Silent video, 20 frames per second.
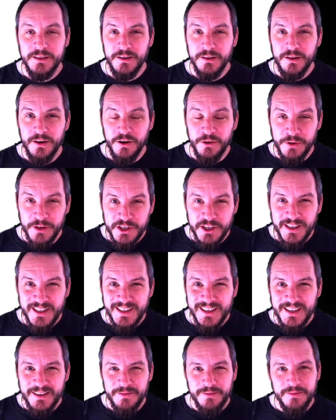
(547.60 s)

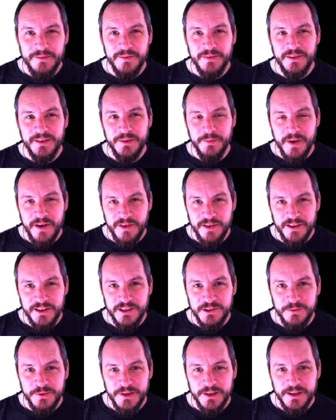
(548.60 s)
Originally, the
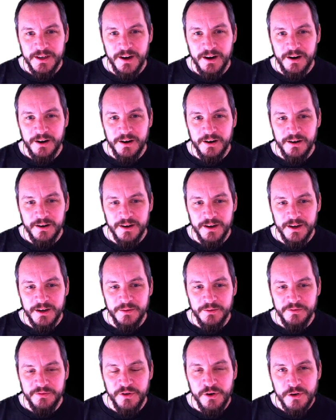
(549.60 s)
methods we
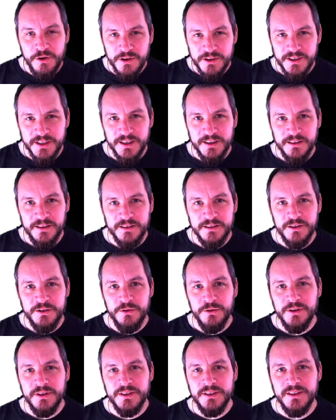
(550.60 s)
are focusing in this
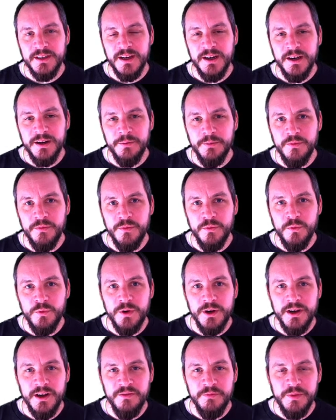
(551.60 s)
course
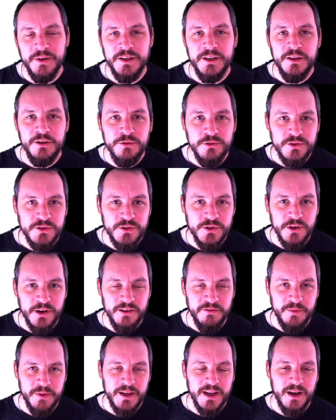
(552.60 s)
have been used or
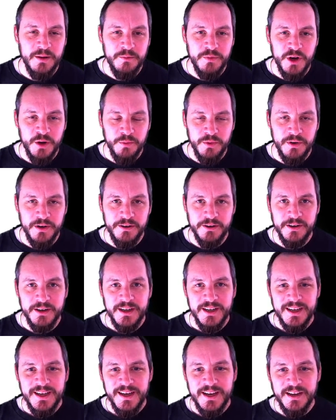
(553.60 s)
have become popular
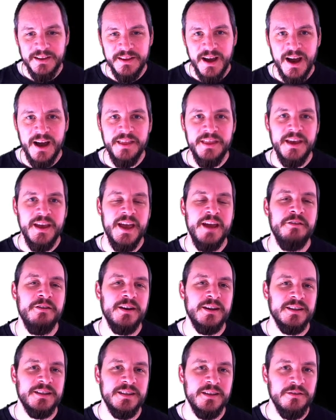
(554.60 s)
in other
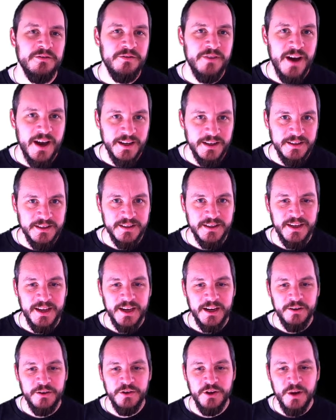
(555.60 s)
areas than finance and
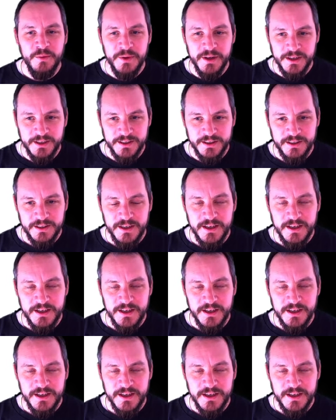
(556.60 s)
economics.